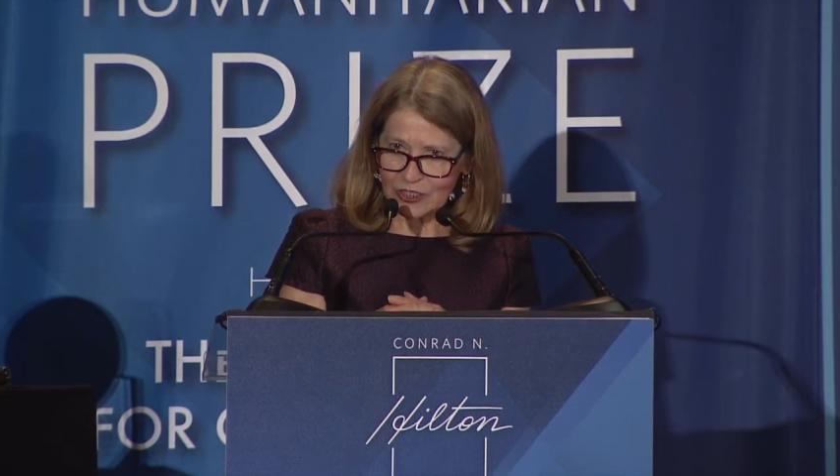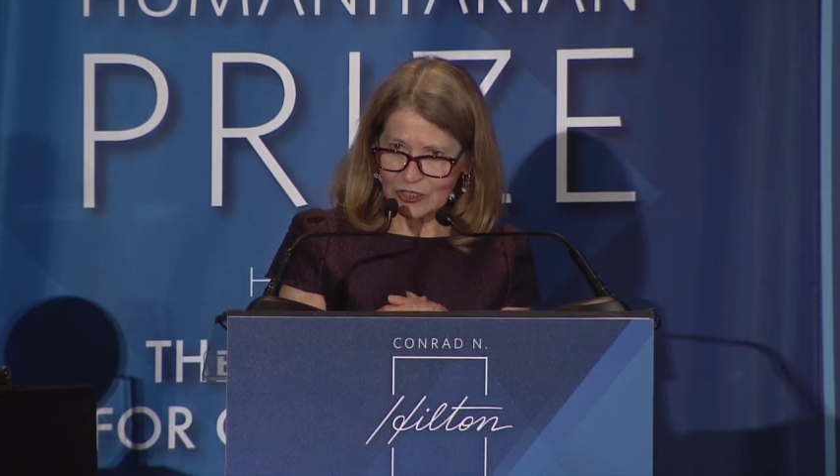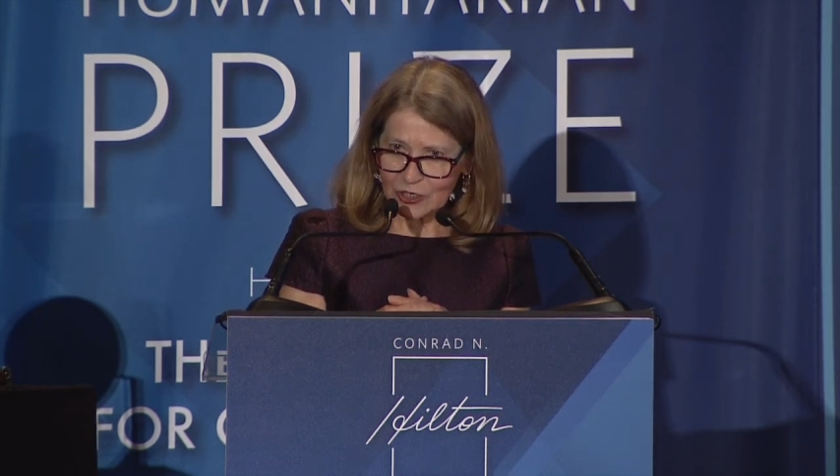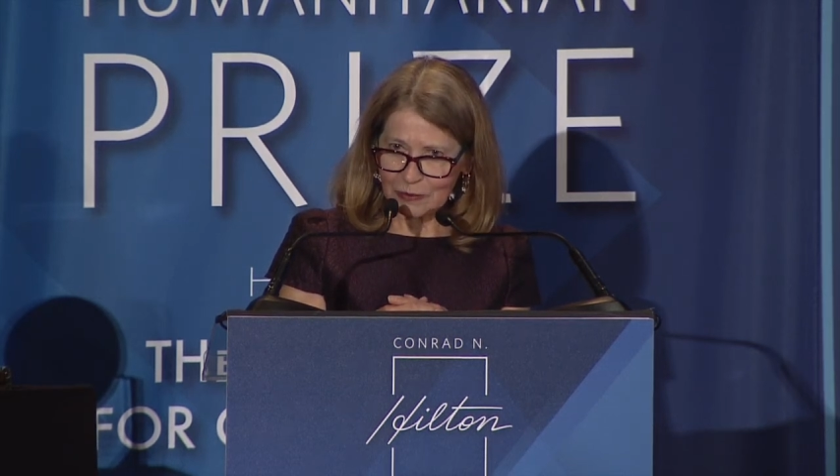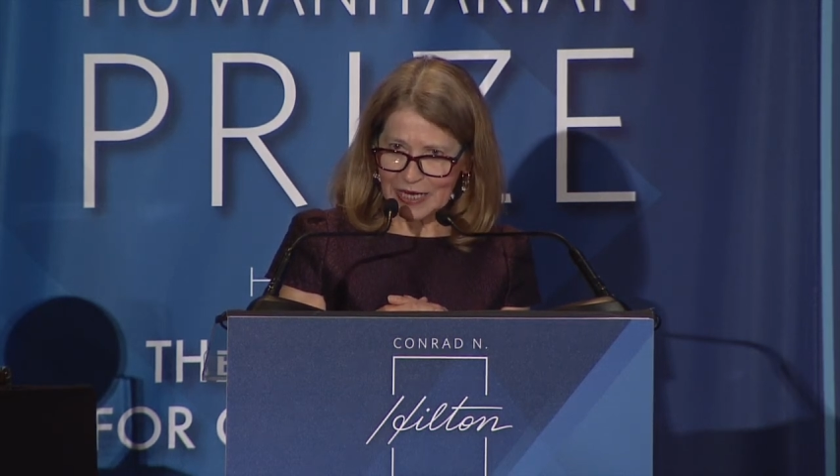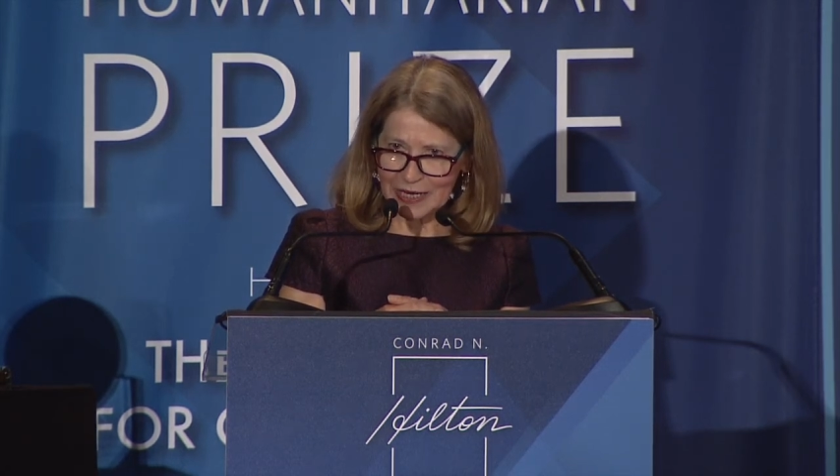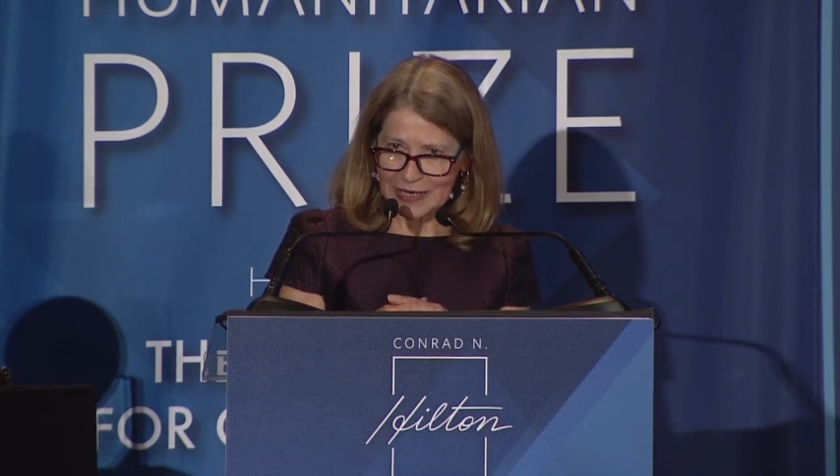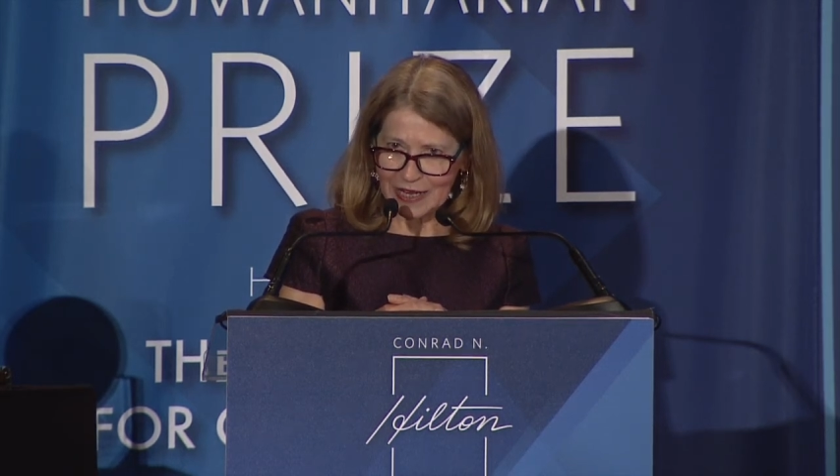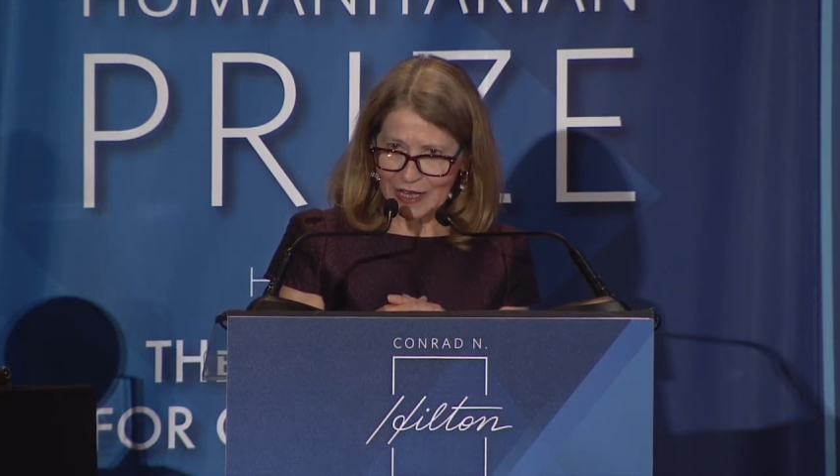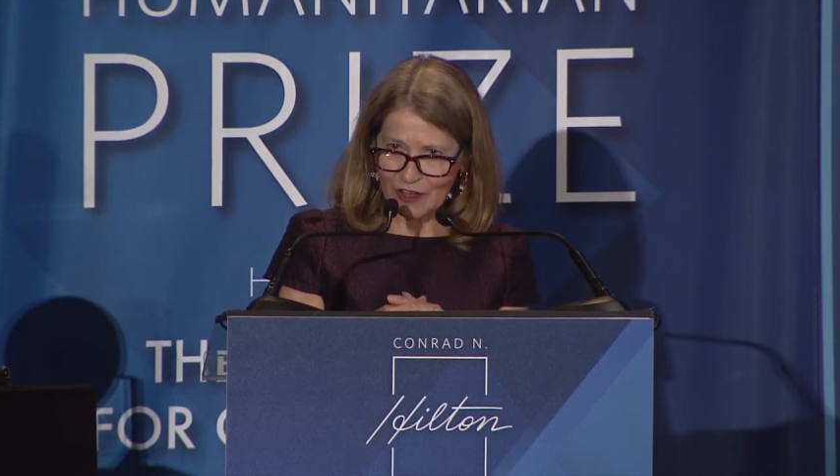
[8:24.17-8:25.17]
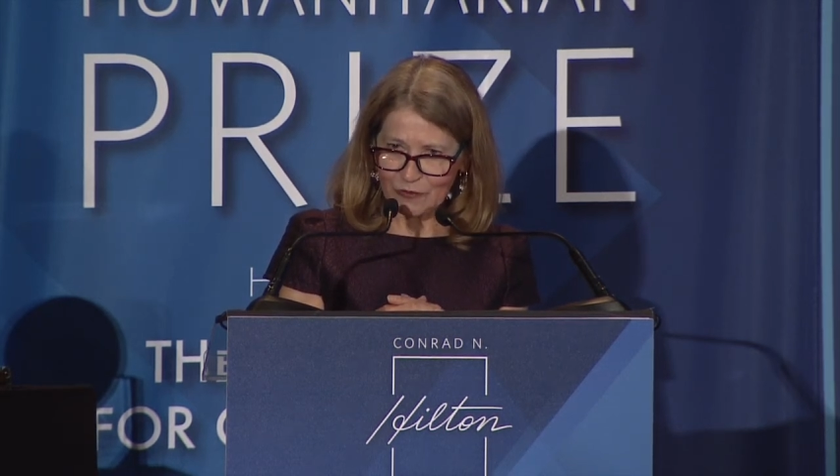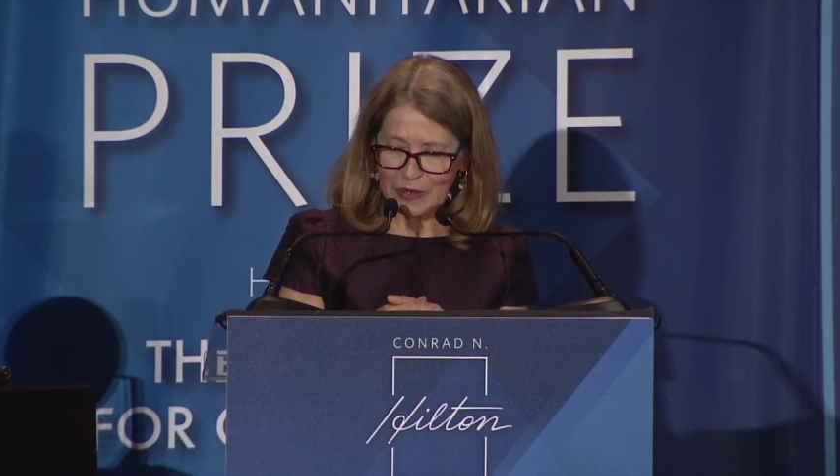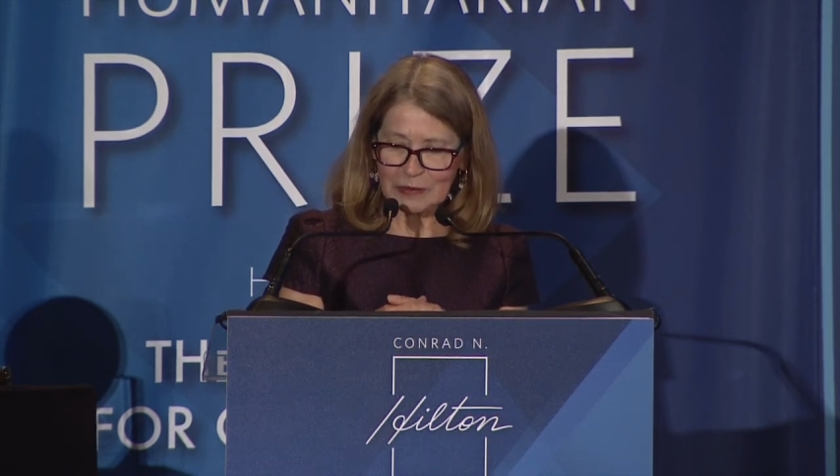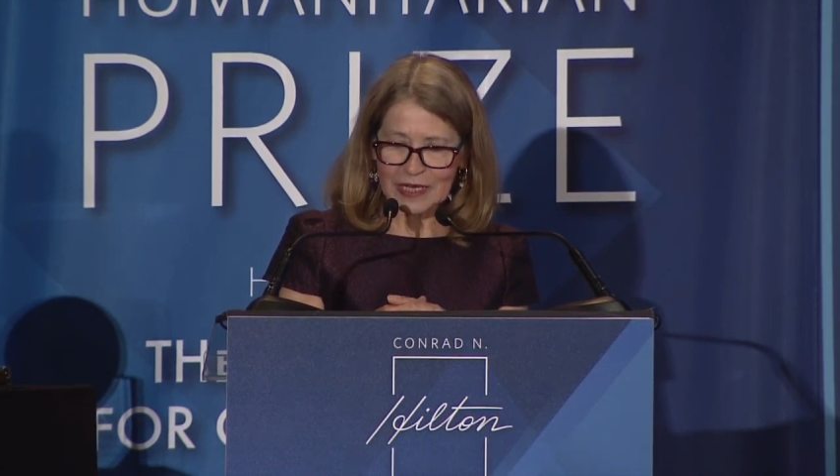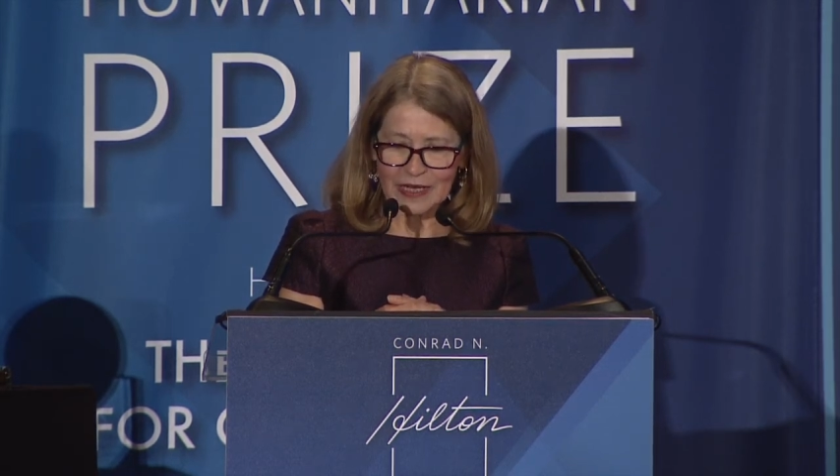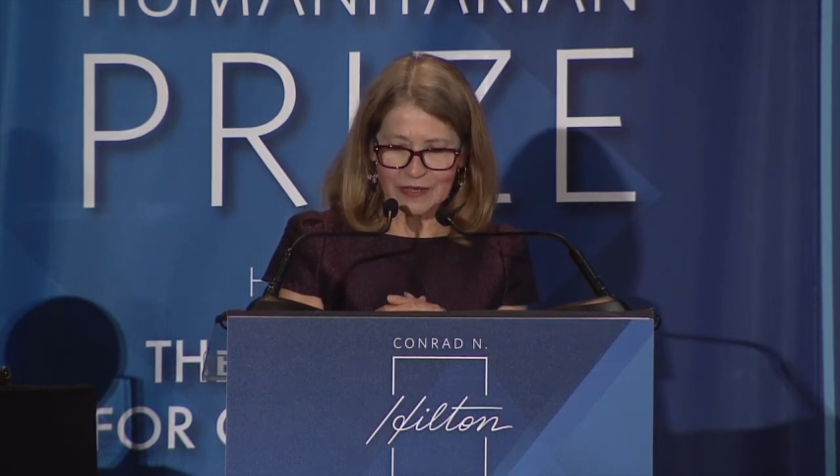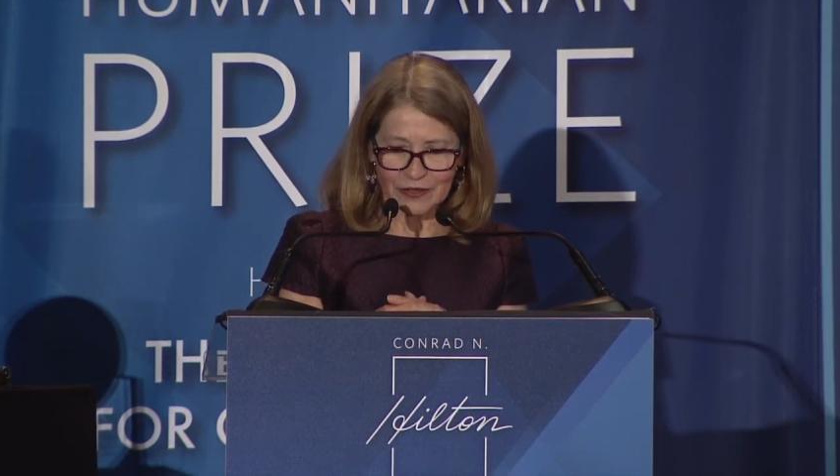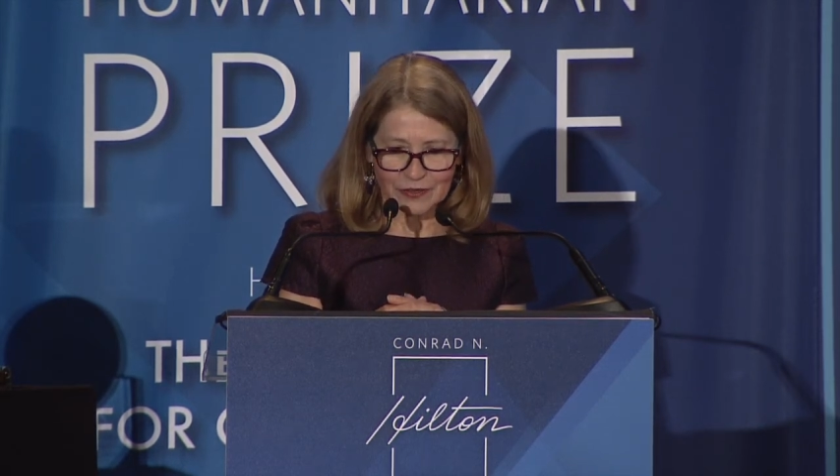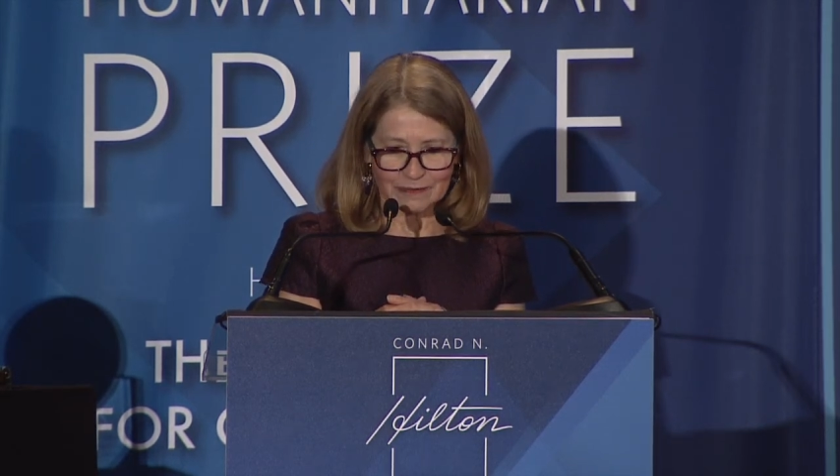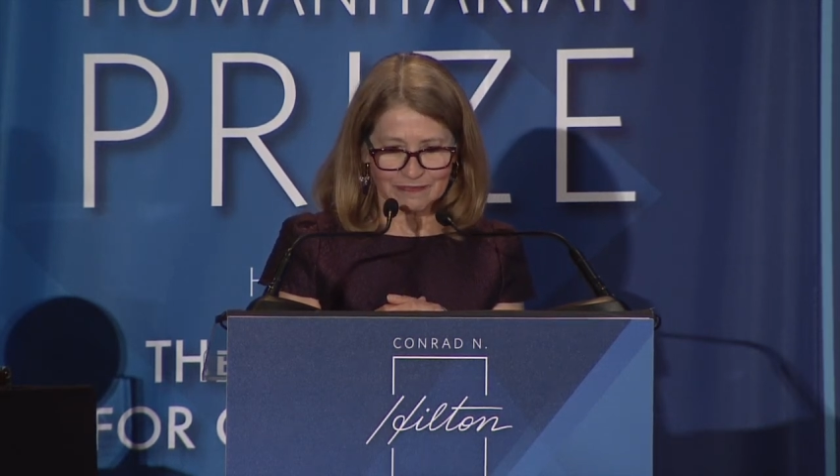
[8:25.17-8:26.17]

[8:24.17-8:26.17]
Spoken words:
the domain of public health.